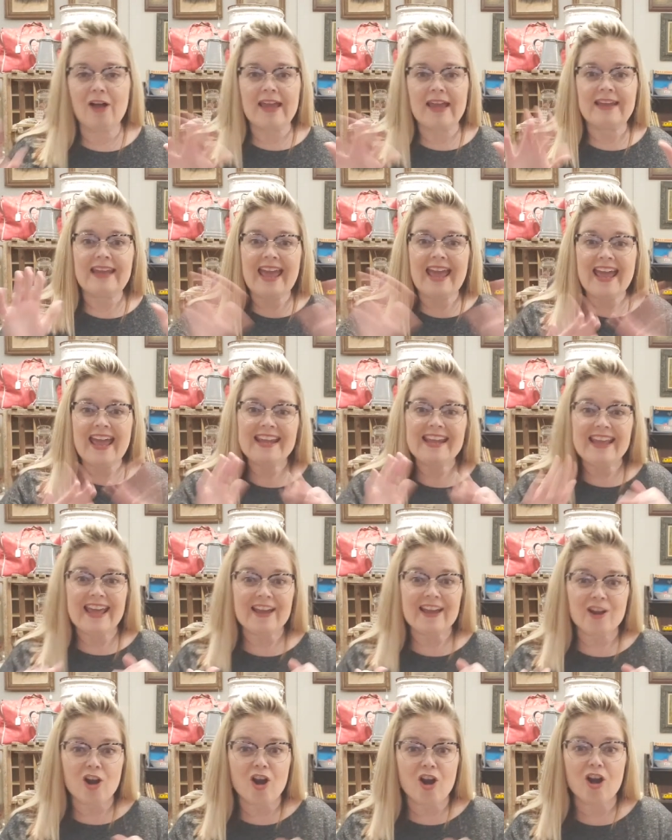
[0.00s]
And Ann
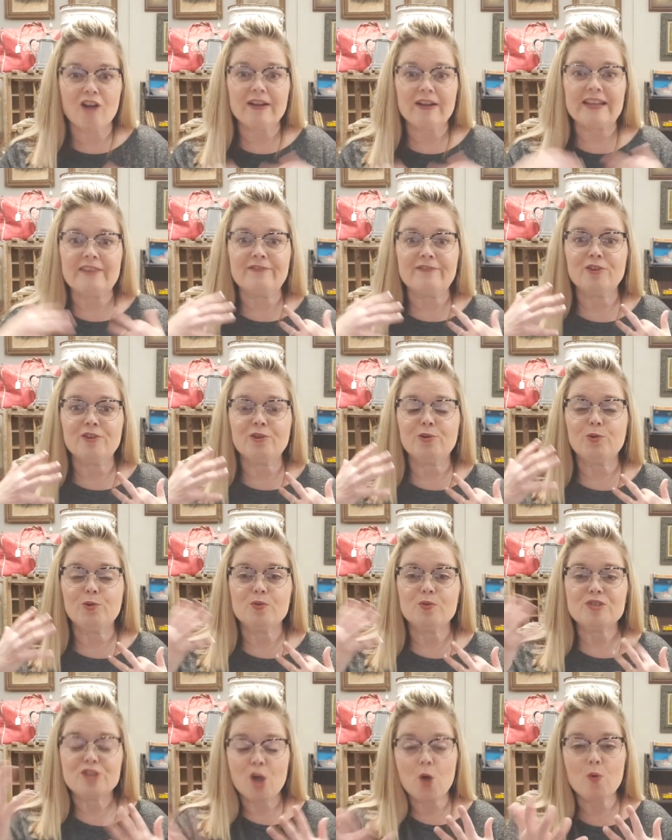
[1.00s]
Eckhart, if
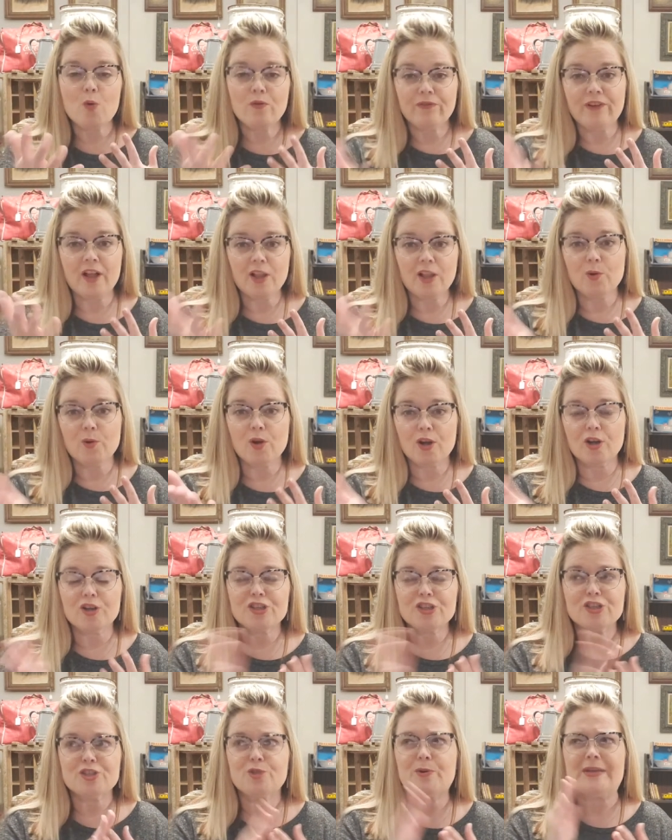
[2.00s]
you don't follow her,
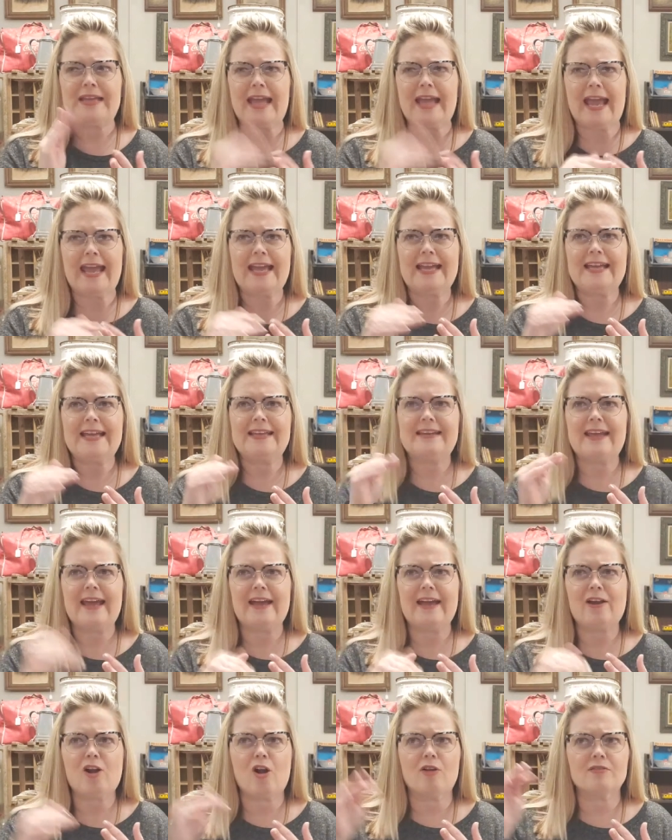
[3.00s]
she's doing Ann
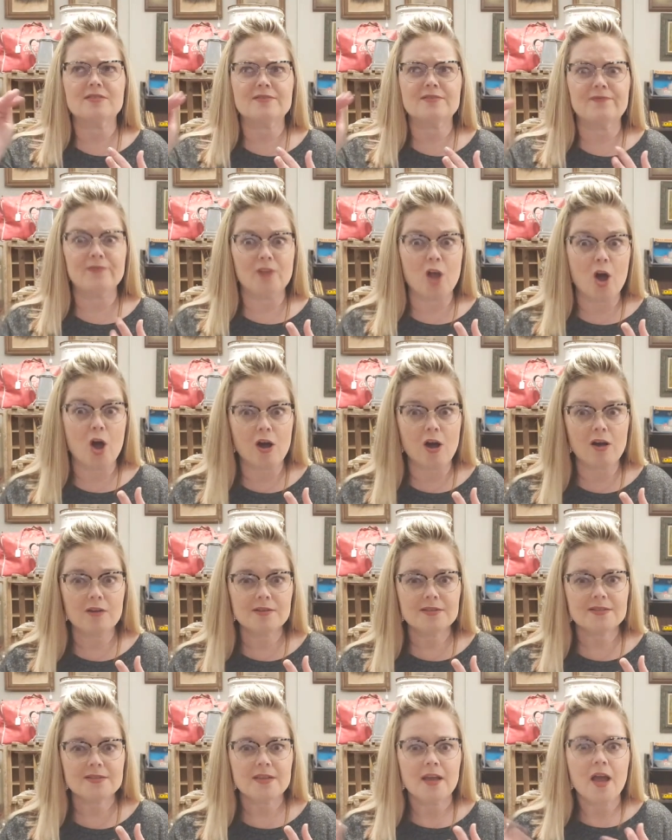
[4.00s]
Eckhart's vlogs,